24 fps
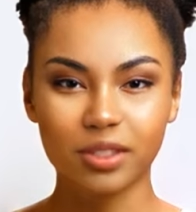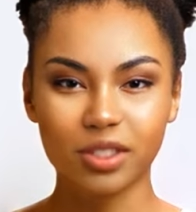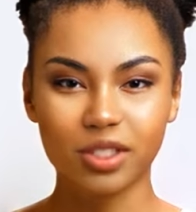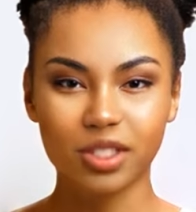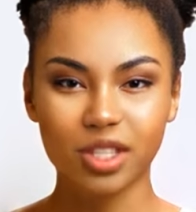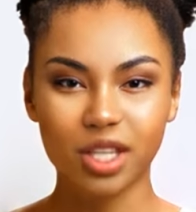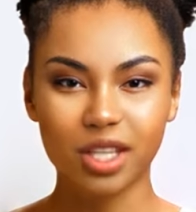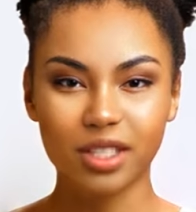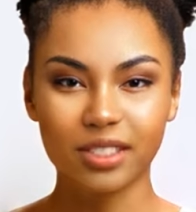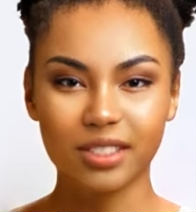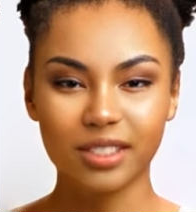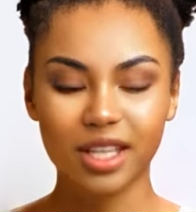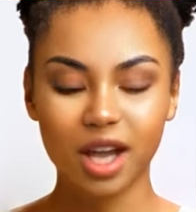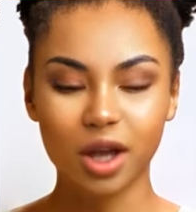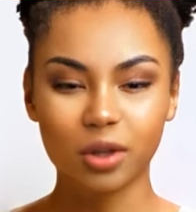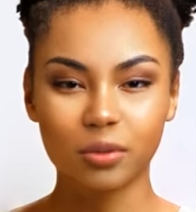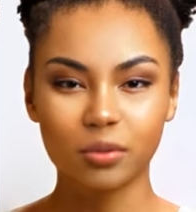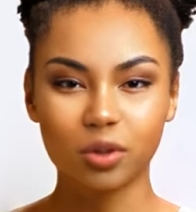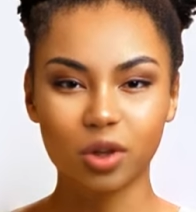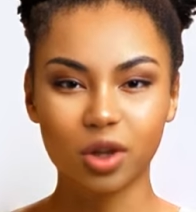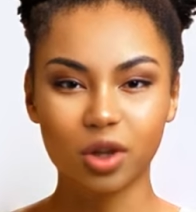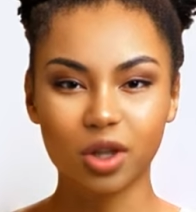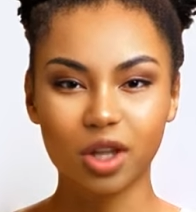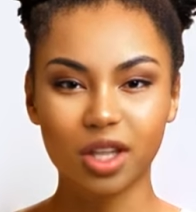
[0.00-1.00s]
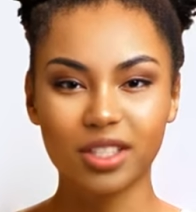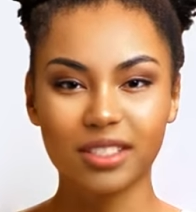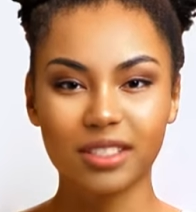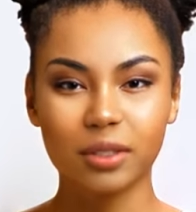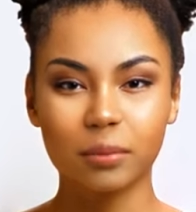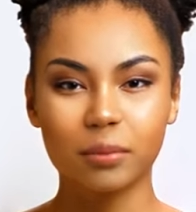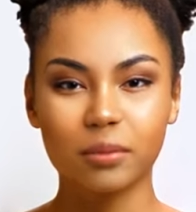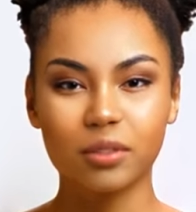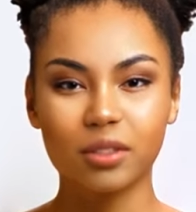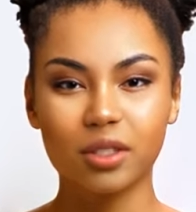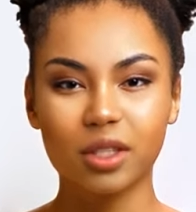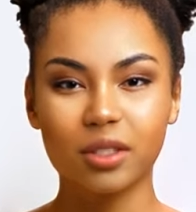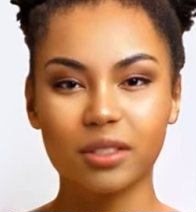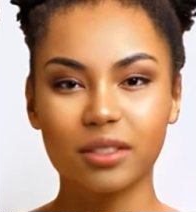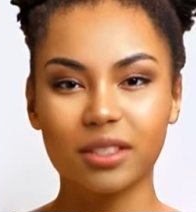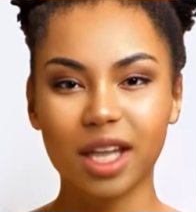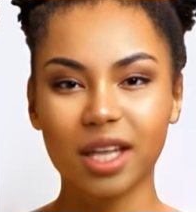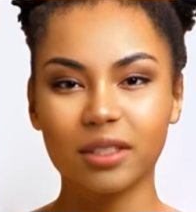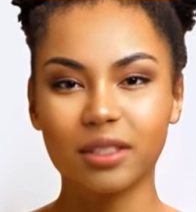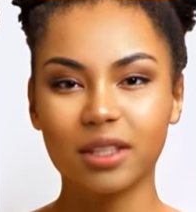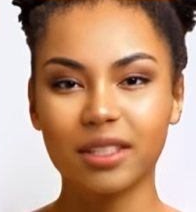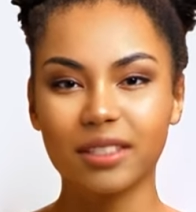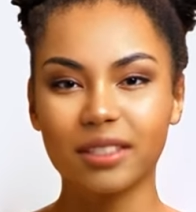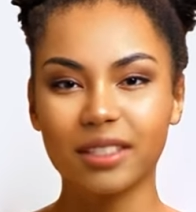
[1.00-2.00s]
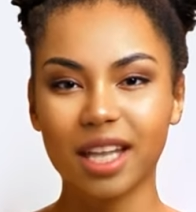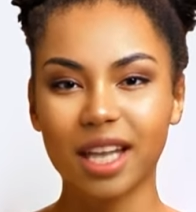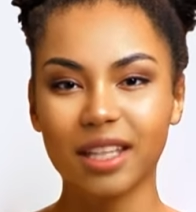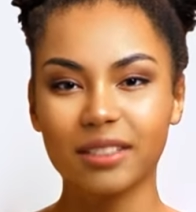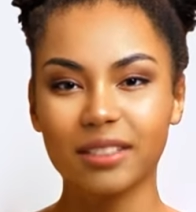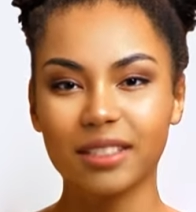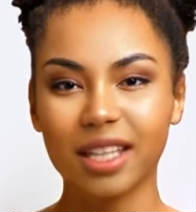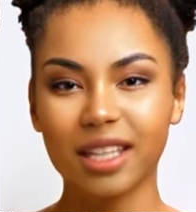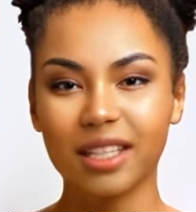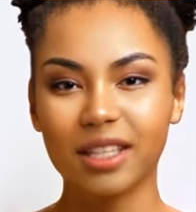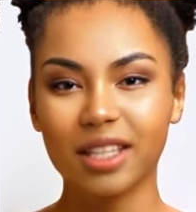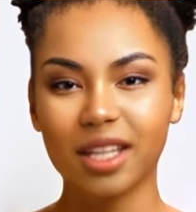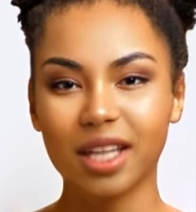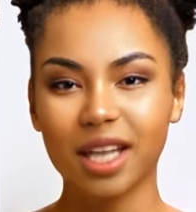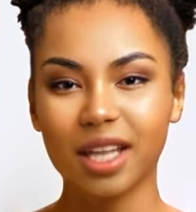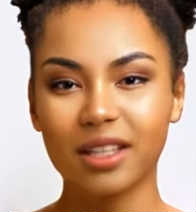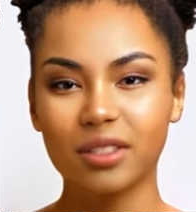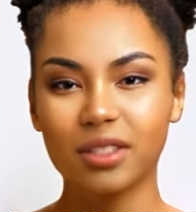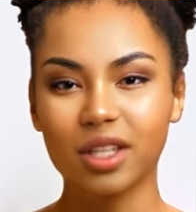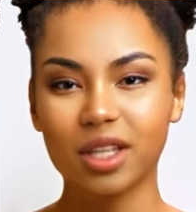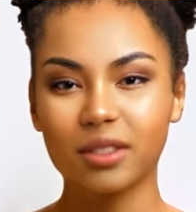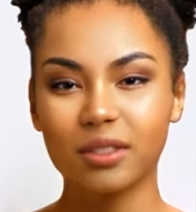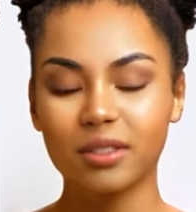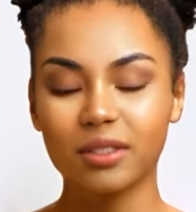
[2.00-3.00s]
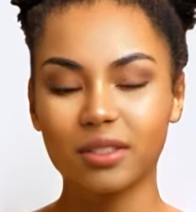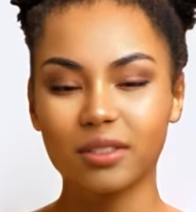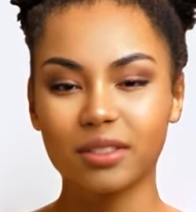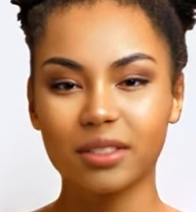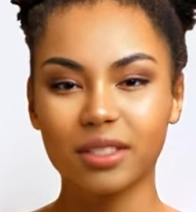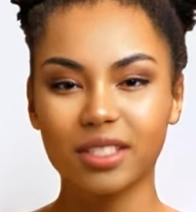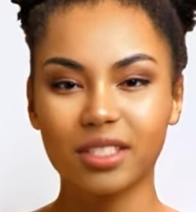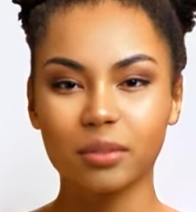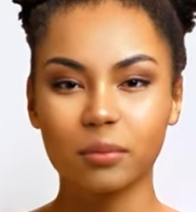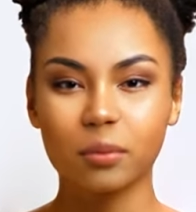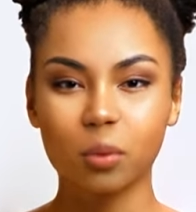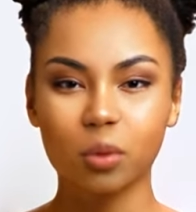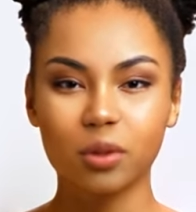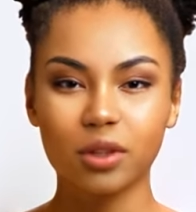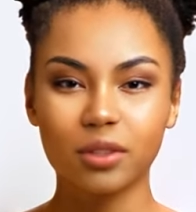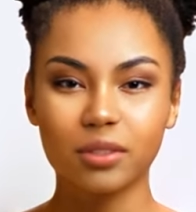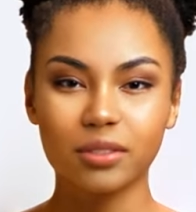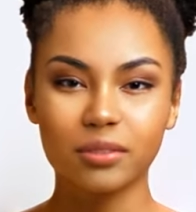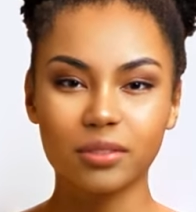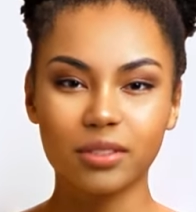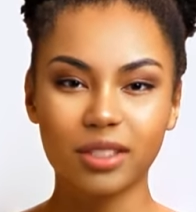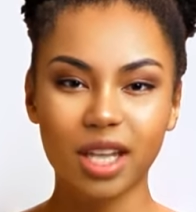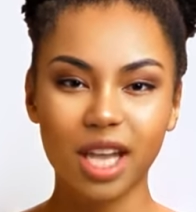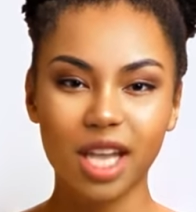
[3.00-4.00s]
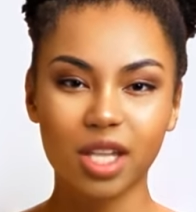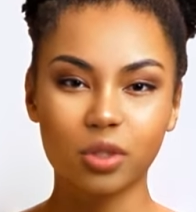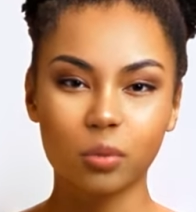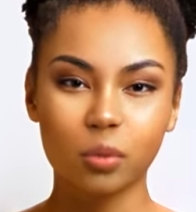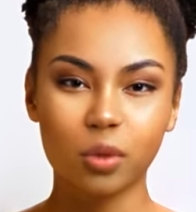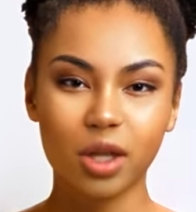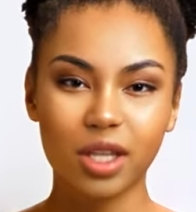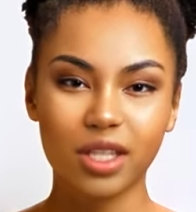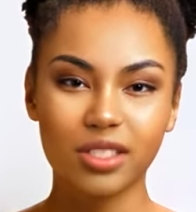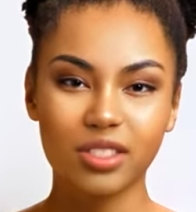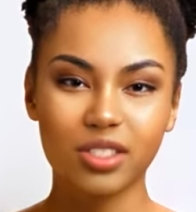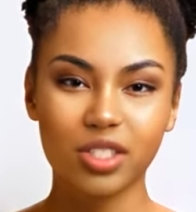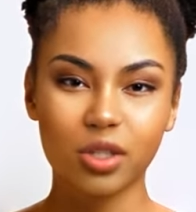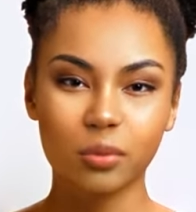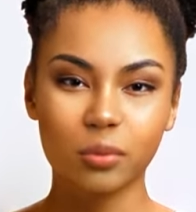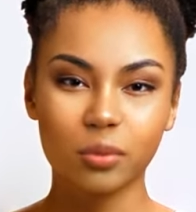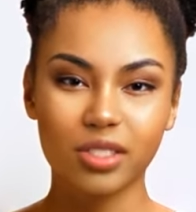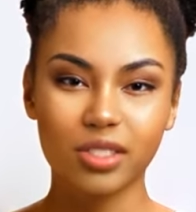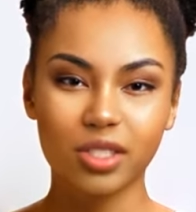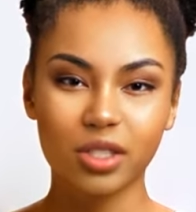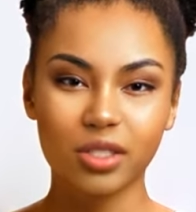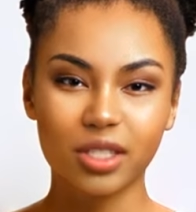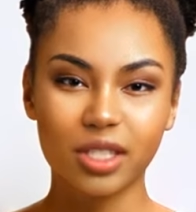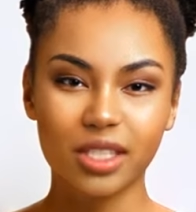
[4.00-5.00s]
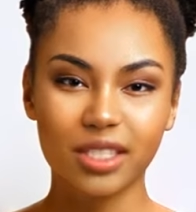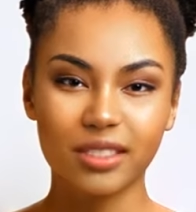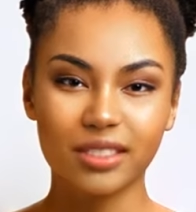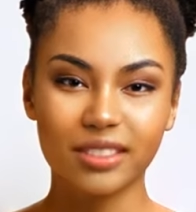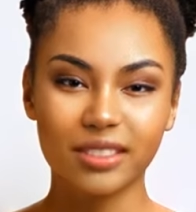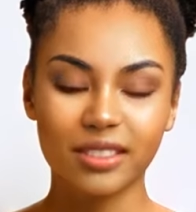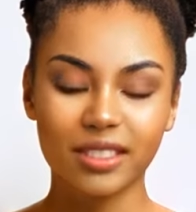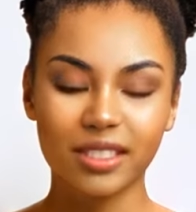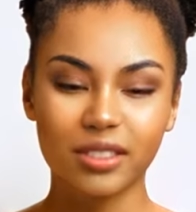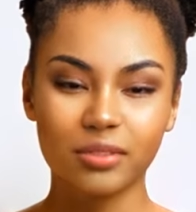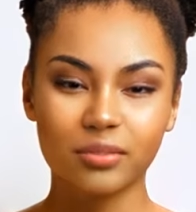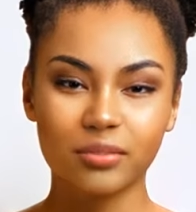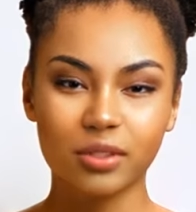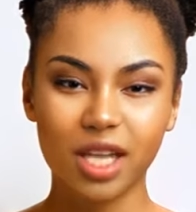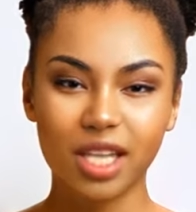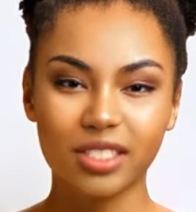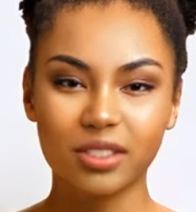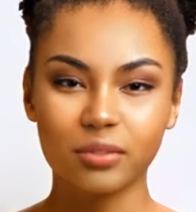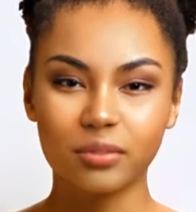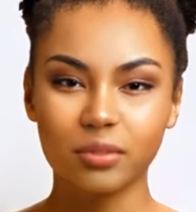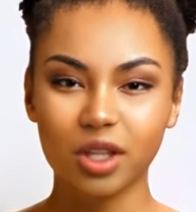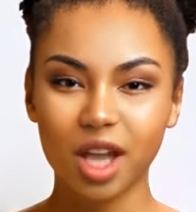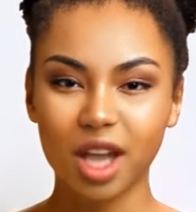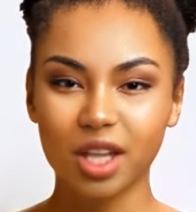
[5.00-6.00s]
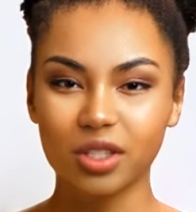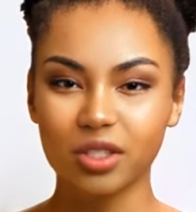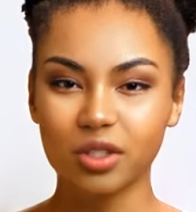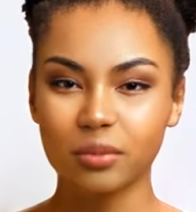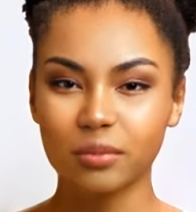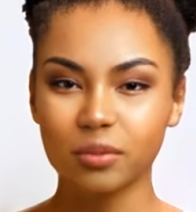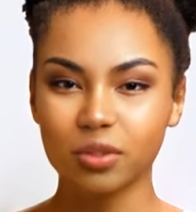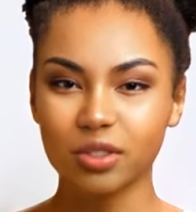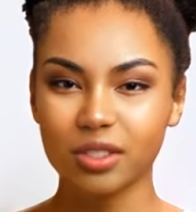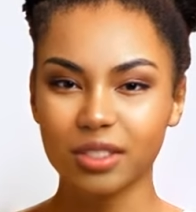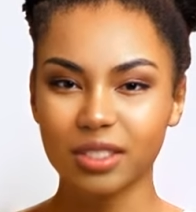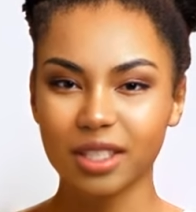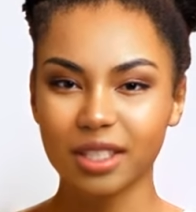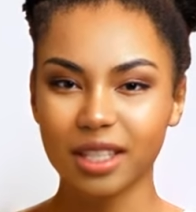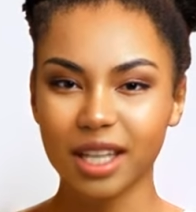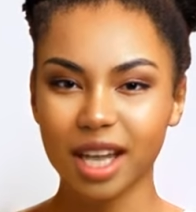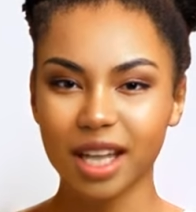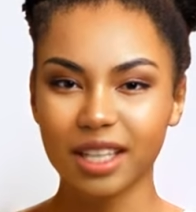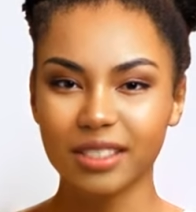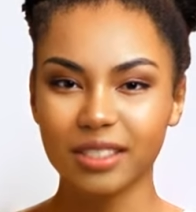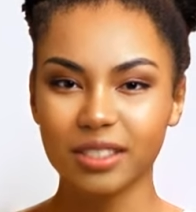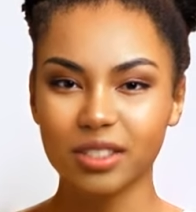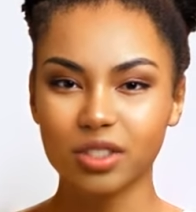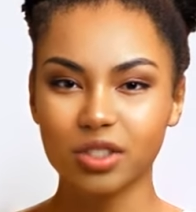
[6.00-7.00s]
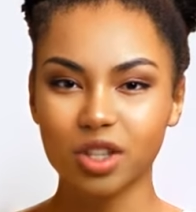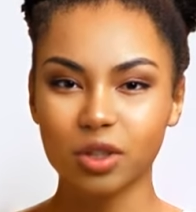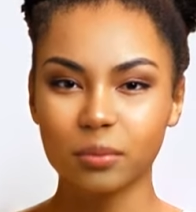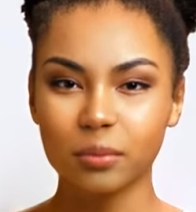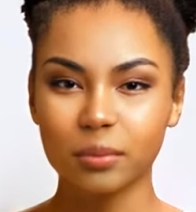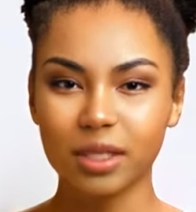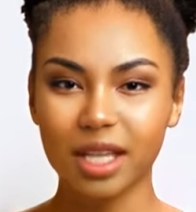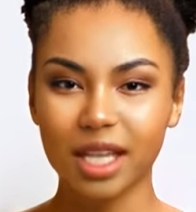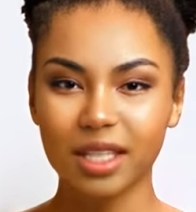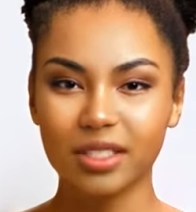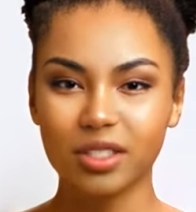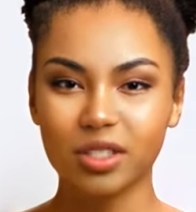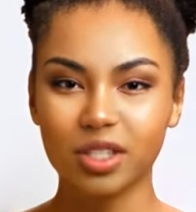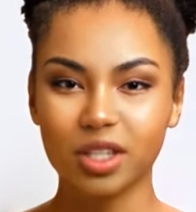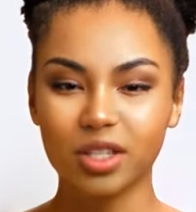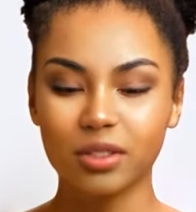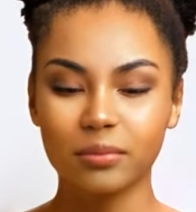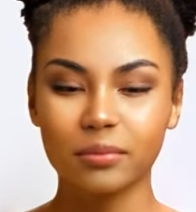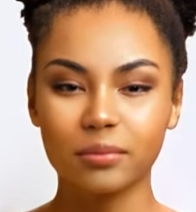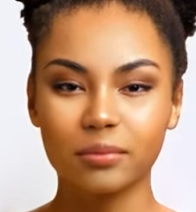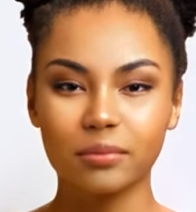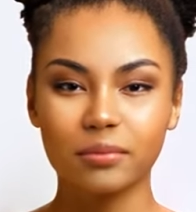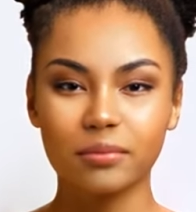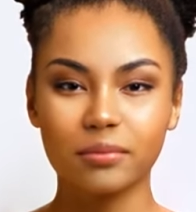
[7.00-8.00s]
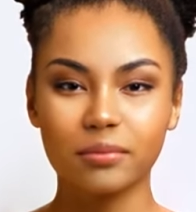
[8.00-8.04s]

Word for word: She is known for her exceptional talent and dedication to the sport, as well as her resilience in the face of controversy and discrimination.